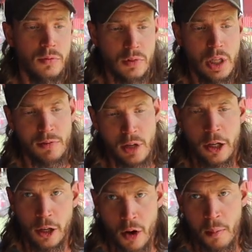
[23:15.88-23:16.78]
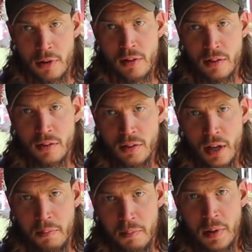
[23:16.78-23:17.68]
leave it in the comments, as I
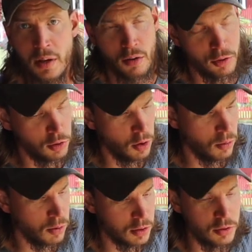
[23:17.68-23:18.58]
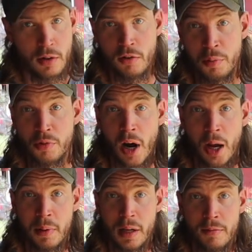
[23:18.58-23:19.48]
said, but also consider
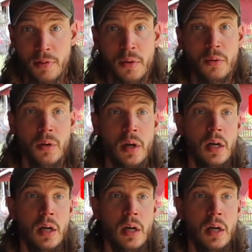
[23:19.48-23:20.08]
subscribing if you